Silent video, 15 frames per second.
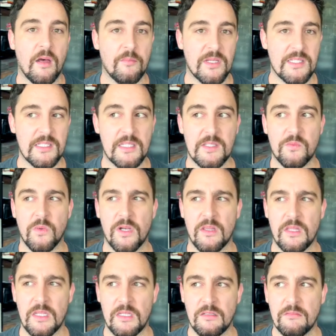because it is I
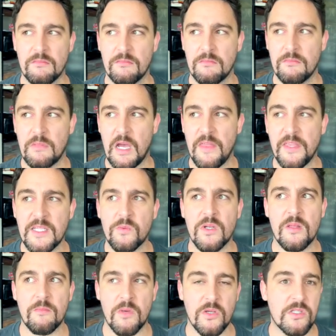think it's one
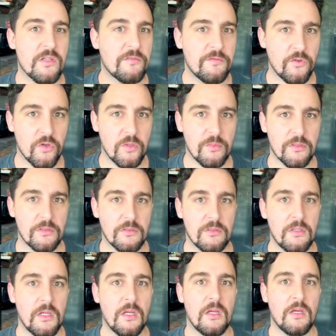of the most affordable
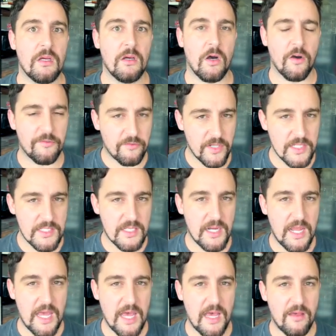offerings that
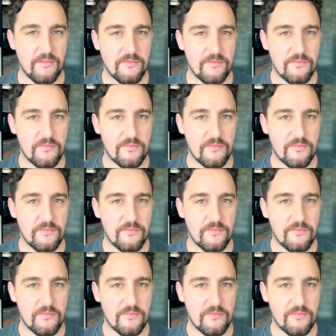I have,